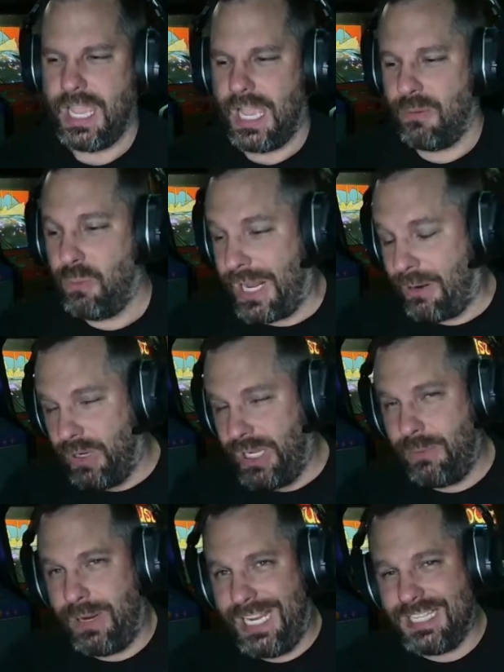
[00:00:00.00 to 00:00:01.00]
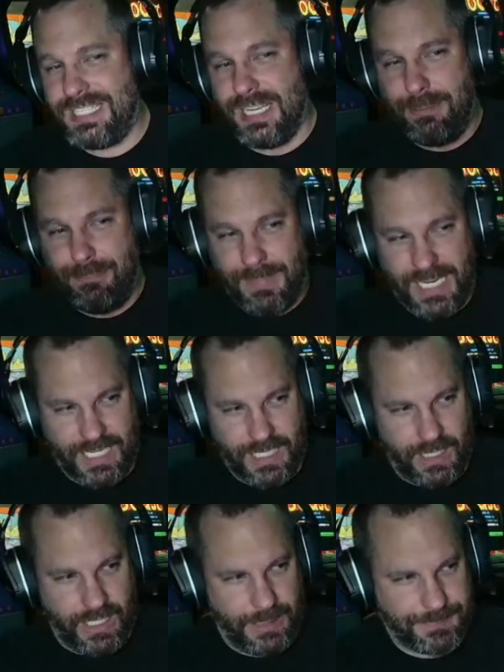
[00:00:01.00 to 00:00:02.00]
What I really want to get done
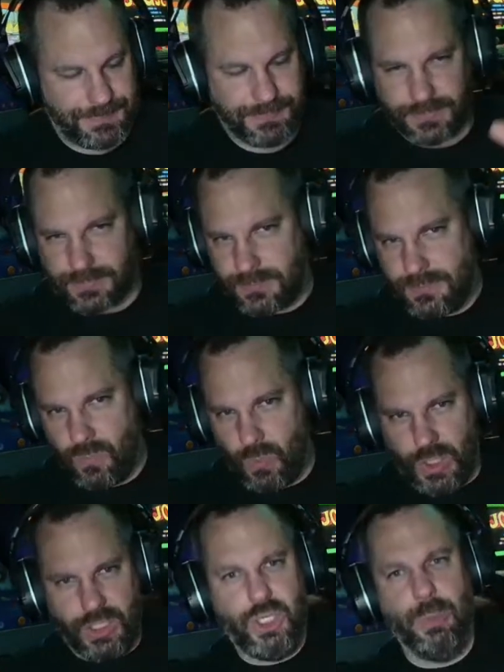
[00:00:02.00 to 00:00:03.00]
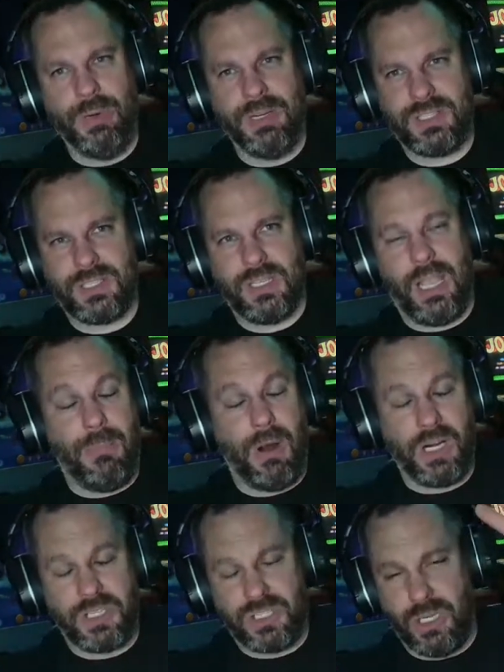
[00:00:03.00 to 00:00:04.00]
immediately,
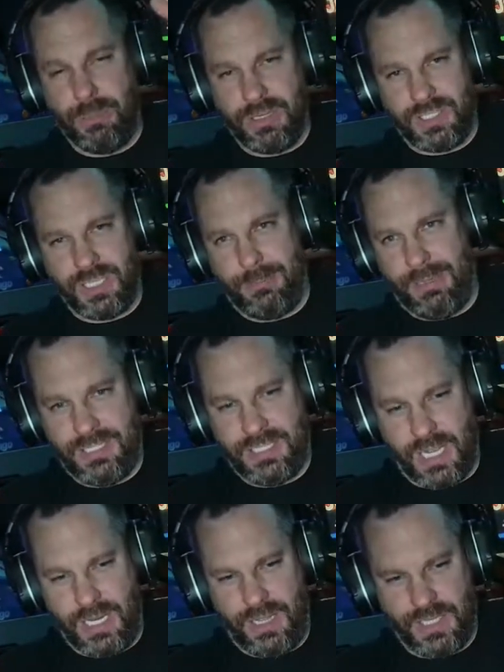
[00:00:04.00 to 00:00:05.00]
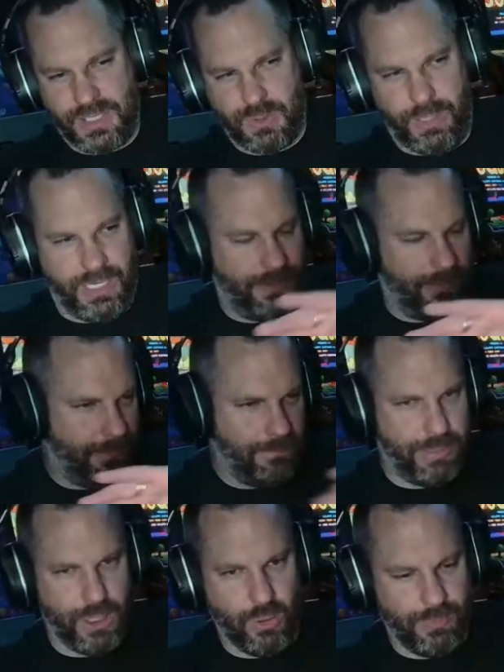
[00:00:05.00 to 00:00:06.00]
Mark's Cubert is going to be done this week.
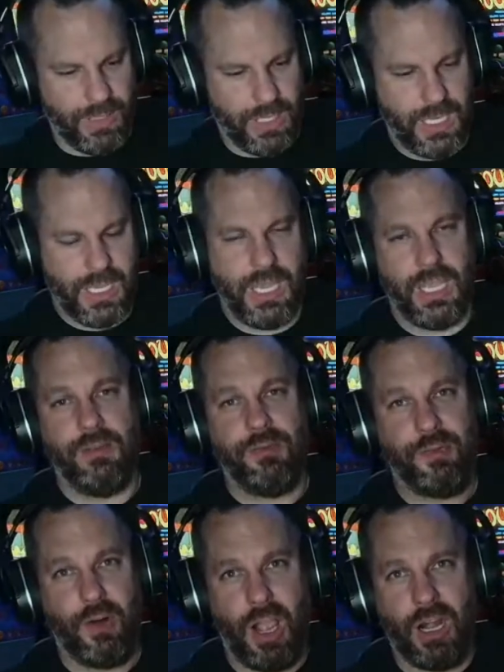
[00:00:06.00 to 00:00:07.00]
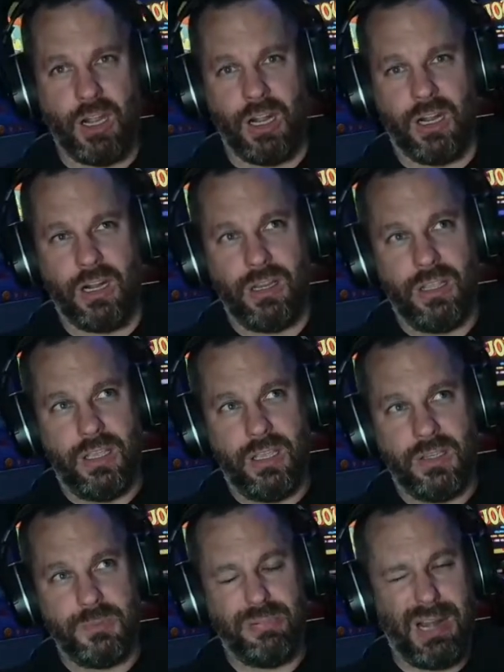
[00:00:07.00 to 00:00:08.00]
Boom. Frogger
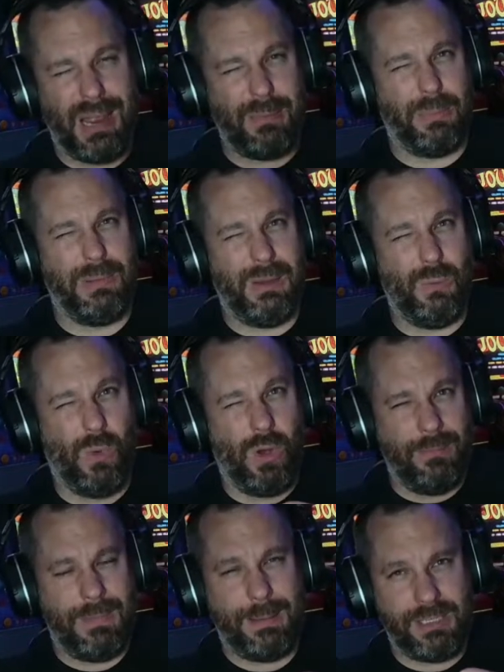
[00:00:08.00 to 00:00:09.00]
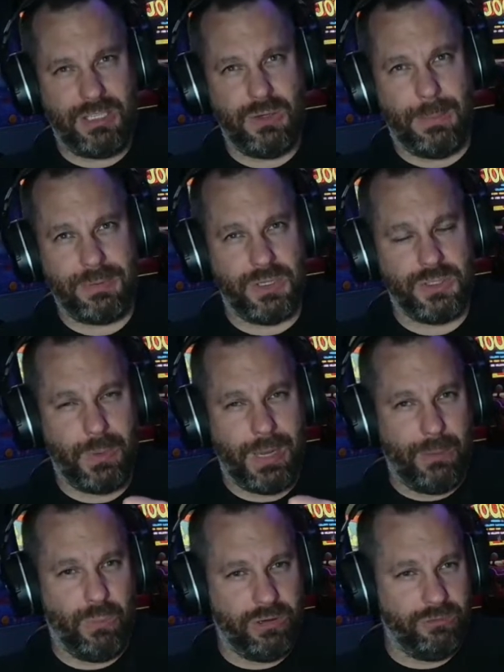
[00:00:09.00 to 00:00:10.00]
is probably 1, maybe 2 episodes away.
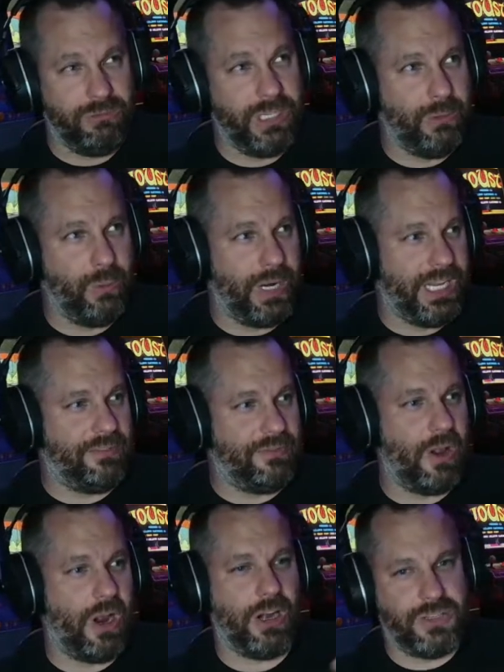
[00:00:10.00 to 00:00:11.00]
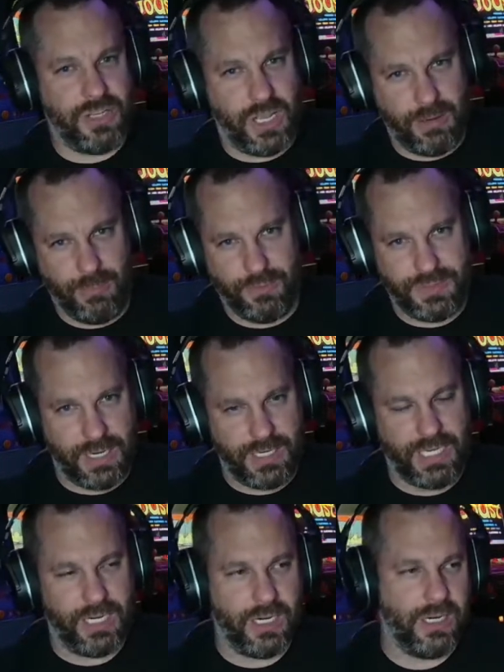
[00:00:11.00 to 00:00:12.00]
I really want to get Frogger done and move down
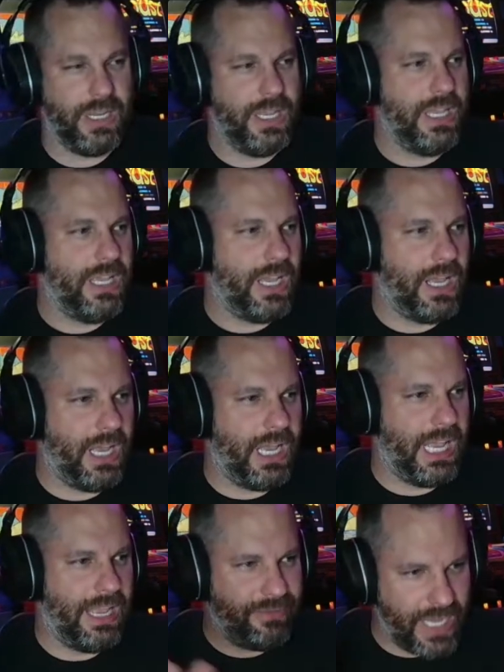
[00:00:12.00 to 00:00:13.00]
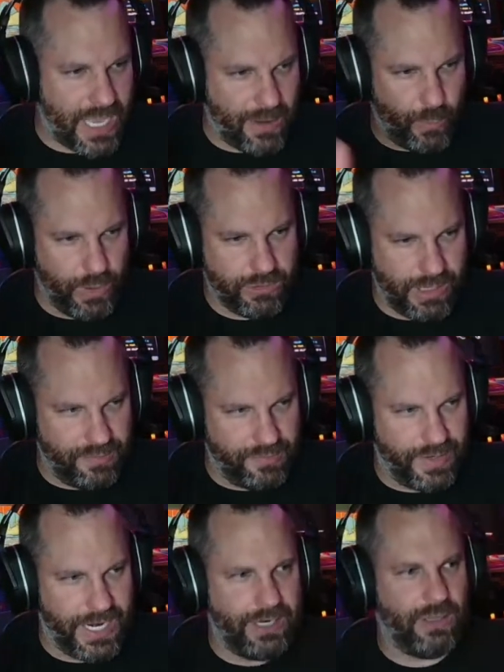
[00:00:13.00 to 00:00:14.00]
here. I've got wood grain
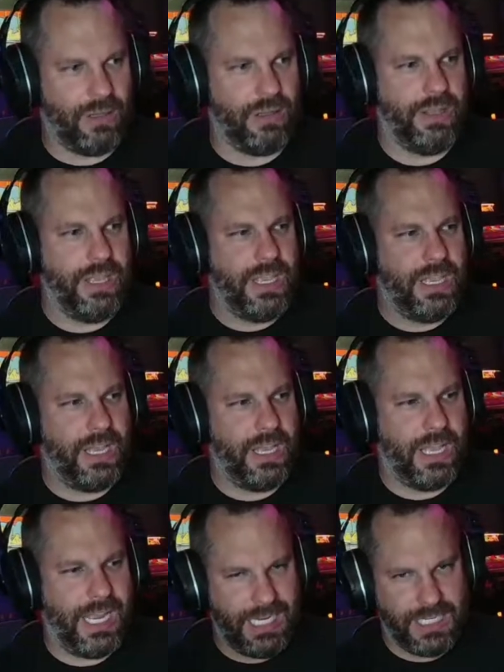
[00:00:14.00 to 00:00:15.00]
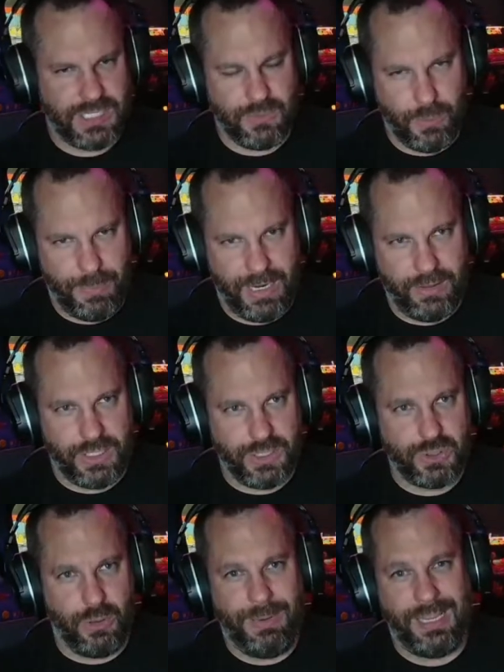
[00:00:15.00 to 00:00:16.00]
vinyl. I need to repair the
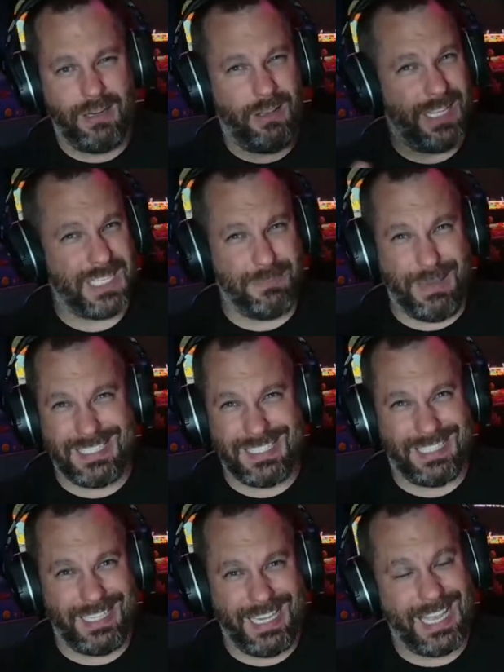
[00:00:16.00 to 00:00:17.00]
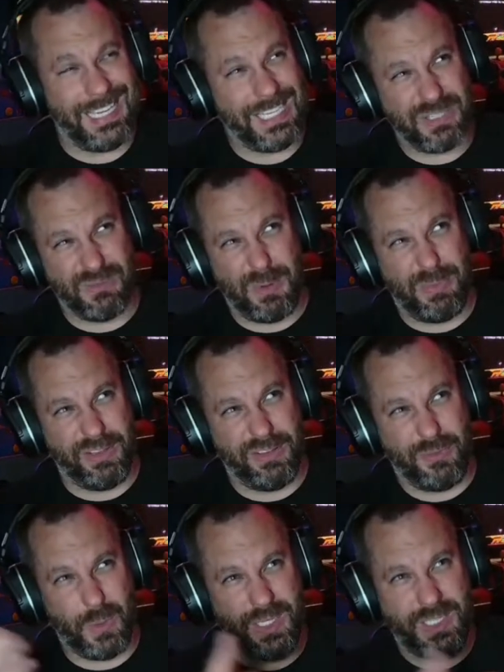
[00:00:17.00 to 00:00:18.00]
control panel, and that's basically it. I need to rebuild
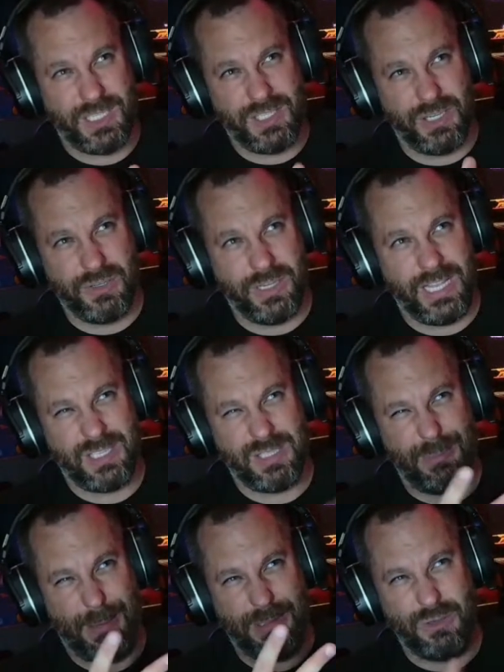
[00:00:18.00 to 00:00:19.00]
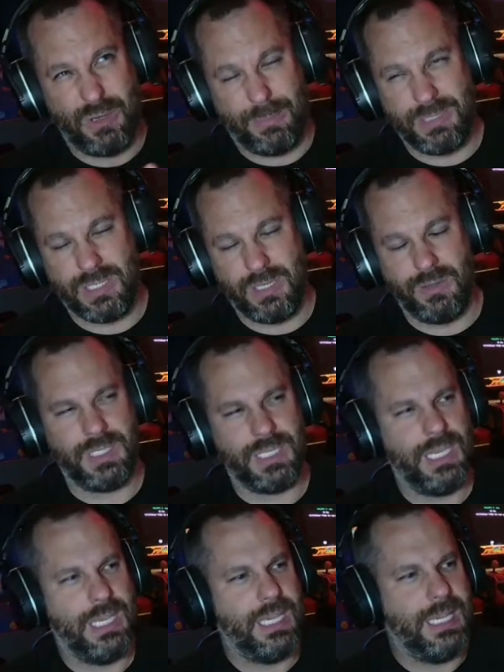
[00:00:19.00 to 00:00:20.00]
the 4600 in that, so maybe 2 episodes.
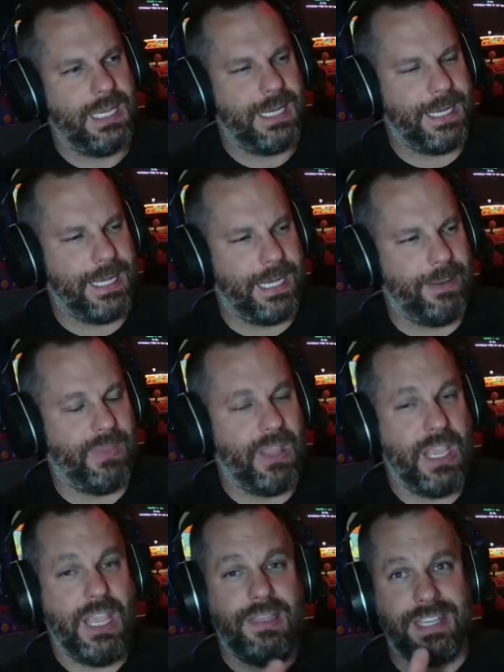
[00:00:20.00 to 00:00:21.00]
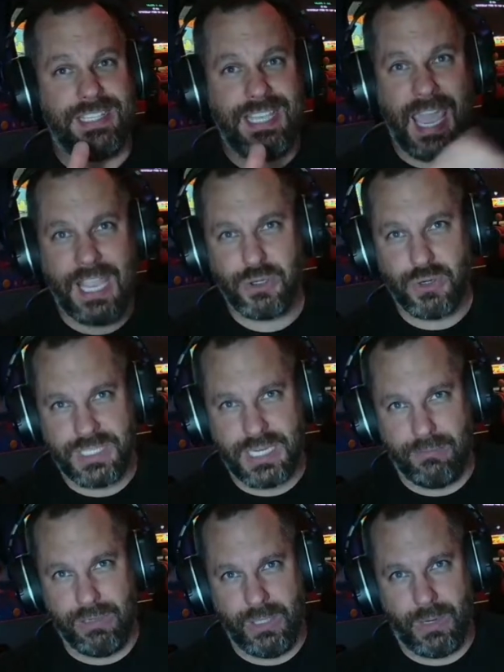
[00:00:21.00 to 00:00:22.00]
The Tetris I
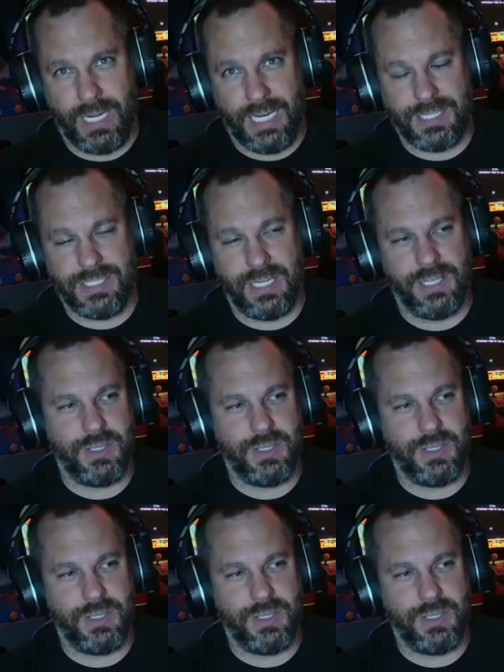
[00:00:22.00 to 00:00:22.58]
really want to get done.